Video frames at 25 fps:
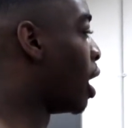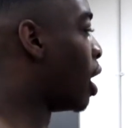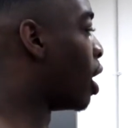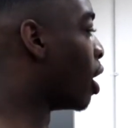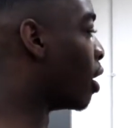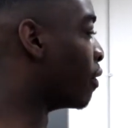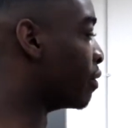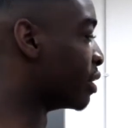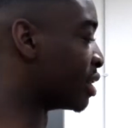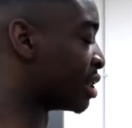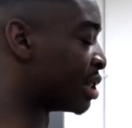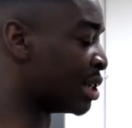
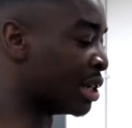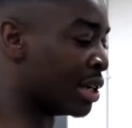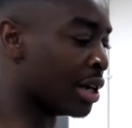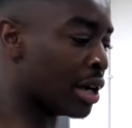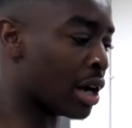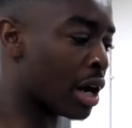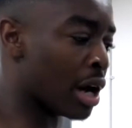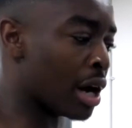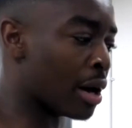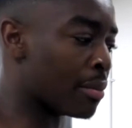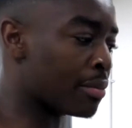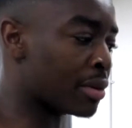Obviously,
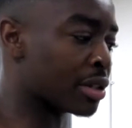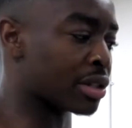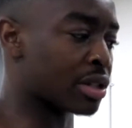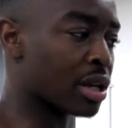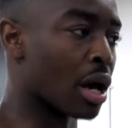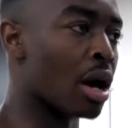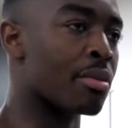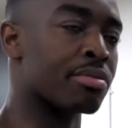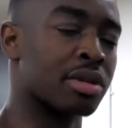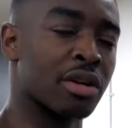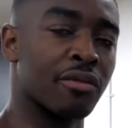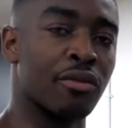in
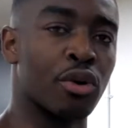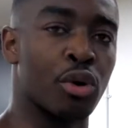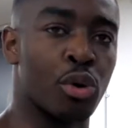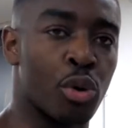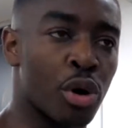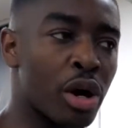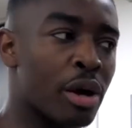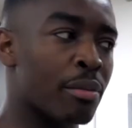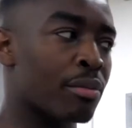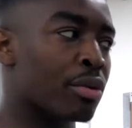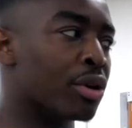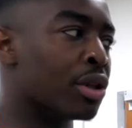terms of
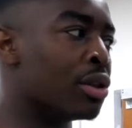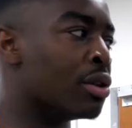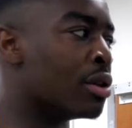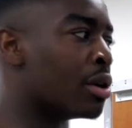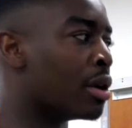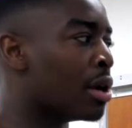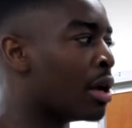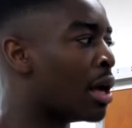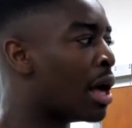equipment,